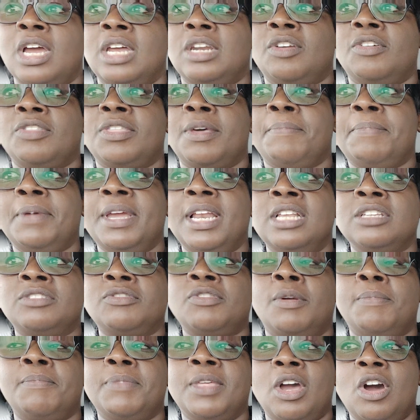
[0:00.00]
Now the bills
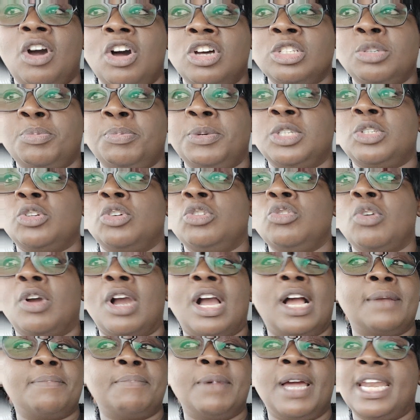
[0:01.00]
from the hospital, you
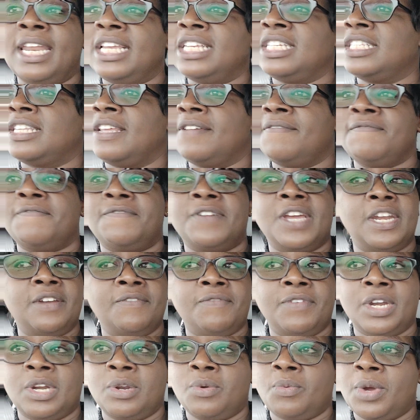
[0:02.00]
can manage them very,
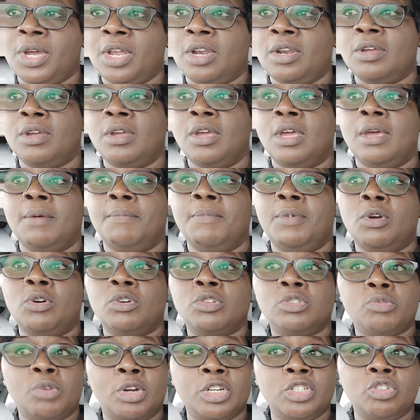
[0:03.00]
very well.
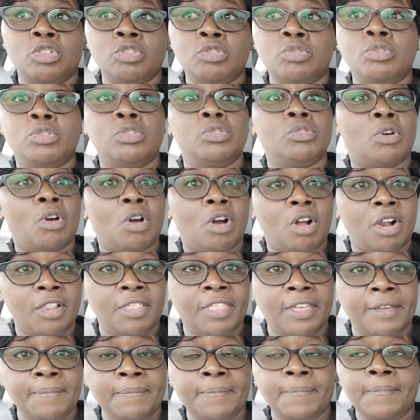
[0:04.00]
Because what you do, you call
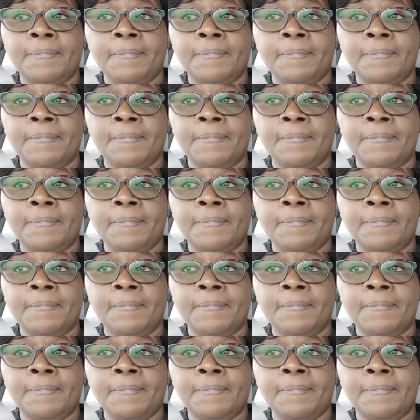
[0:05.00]
them,